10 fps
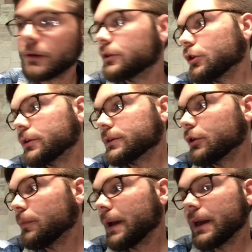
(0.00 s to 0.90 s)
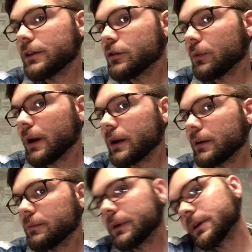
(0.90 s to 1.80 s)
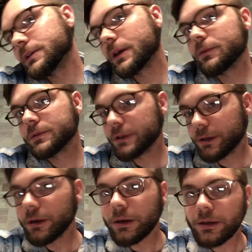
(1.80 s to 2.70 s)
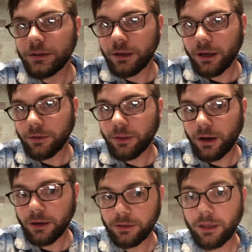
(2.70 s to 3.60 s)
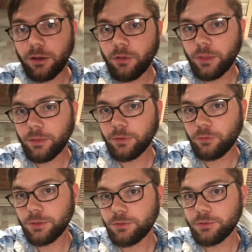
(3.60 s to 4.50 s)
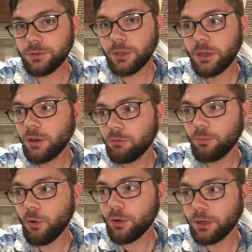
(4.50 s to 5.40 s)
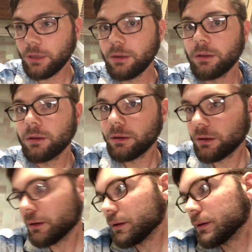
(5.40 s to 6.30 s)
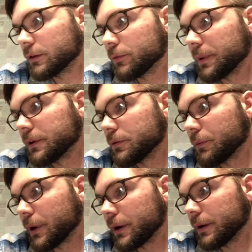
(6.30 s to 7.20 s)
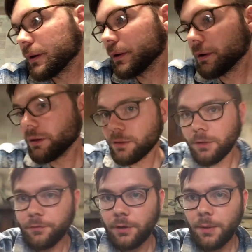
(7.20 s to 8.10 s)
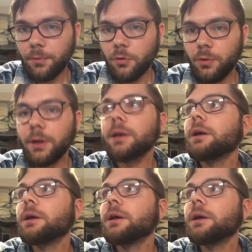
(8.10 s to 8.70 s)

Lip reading: tilt my head to the right because that was the side that I could tell that the crystals were broken in. Tilt my head to the right, lift it up real quick,